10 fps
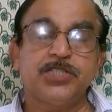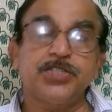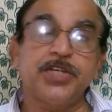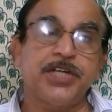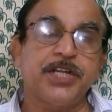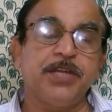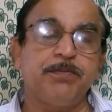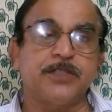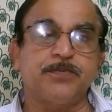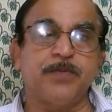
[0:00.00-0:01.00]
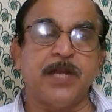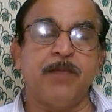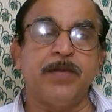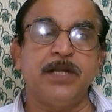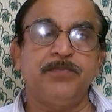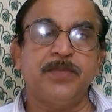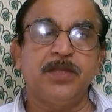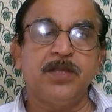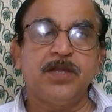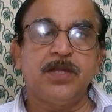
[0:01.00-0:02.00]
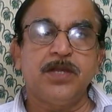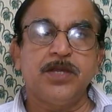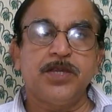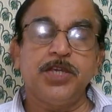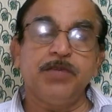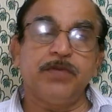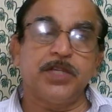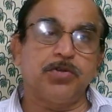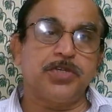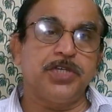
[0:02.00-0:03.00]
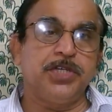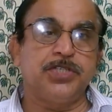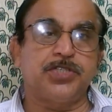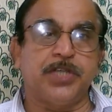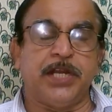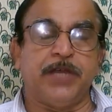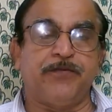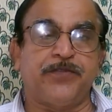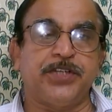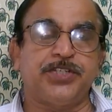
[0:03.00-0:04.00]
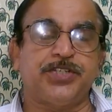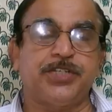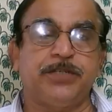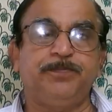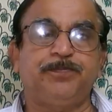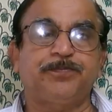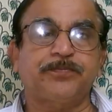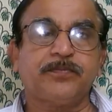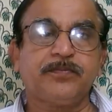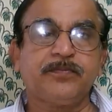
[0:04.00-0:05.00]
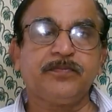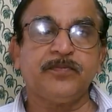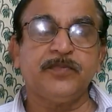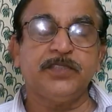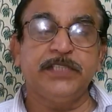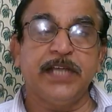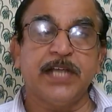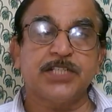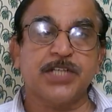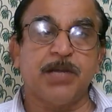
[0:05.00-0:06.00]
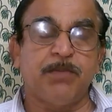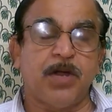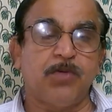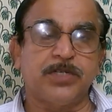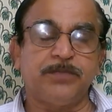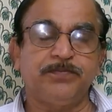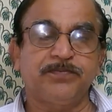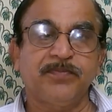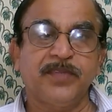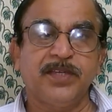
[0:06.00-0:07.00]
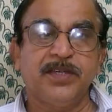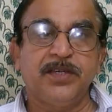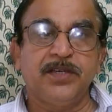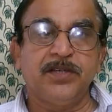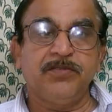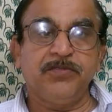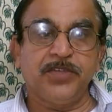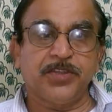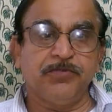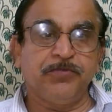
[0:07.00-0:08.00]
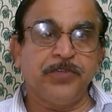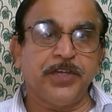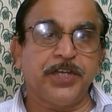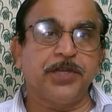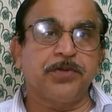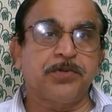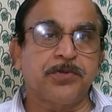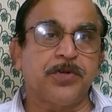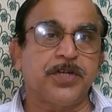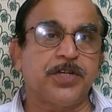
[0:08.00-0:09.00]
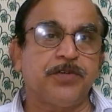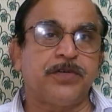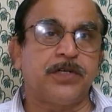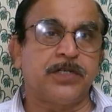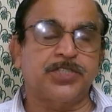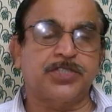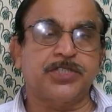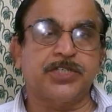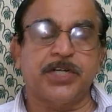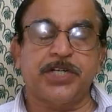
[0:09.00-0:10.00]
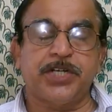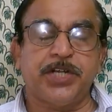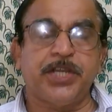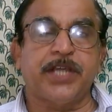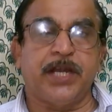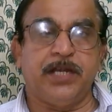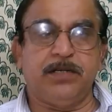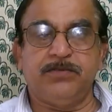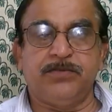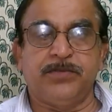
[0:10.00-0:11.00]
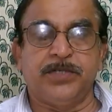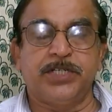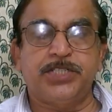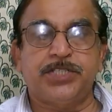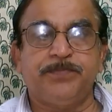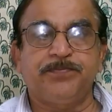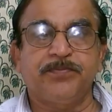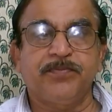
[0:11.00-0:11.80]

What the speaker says: Sri T. Padmanabhan, even though he is a leftist, he has come out with very good words, critical words,